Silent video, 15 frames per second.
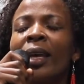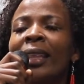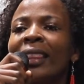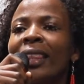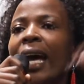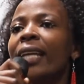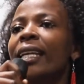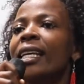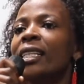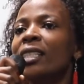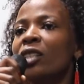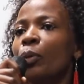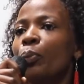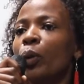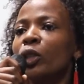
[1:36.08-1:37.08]
that
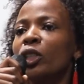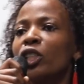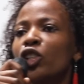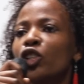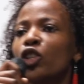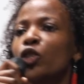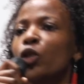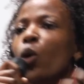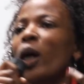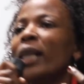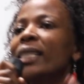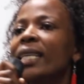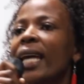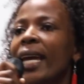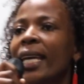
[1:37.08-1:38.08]
is the position you
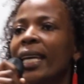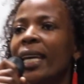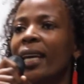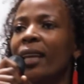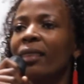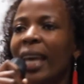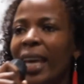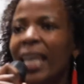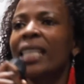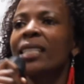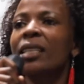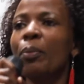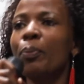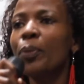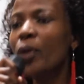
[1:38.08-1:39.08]
are taking. There
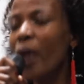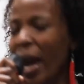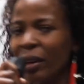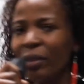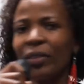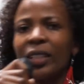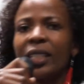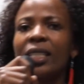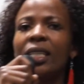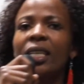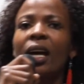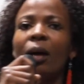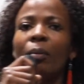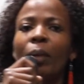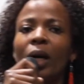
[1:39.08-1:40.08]
is a
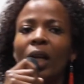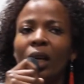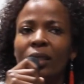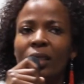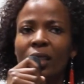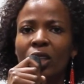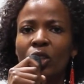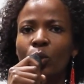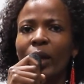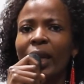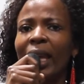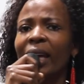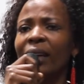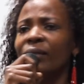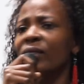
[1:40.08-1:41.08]
privacy about our sexual
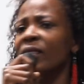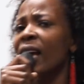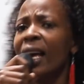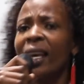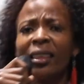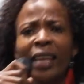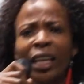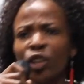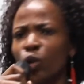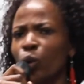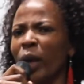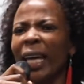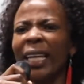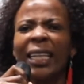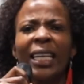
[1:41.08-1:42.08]
lives that you
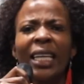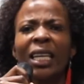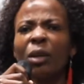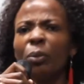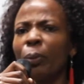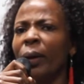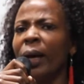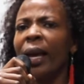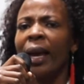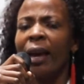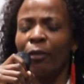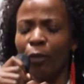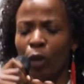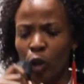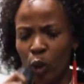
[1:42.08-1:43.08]
can keep
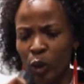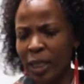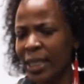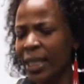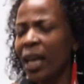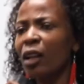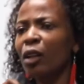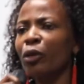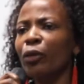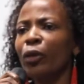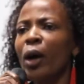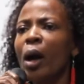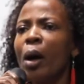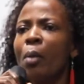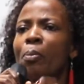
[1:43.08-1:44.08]
for yourself,
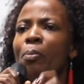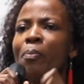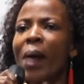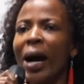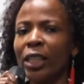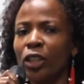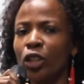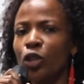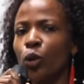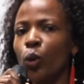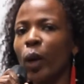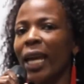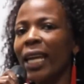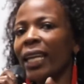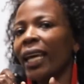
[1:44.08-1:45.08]
but to
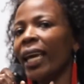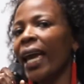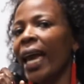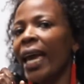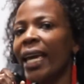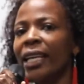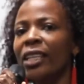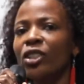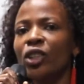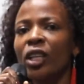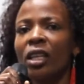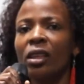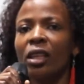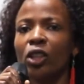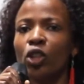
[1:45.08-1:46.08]
engage
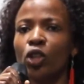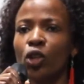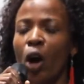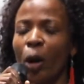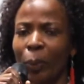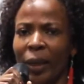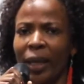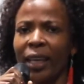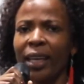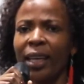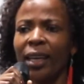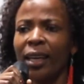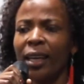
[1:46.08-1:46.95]
in the topic,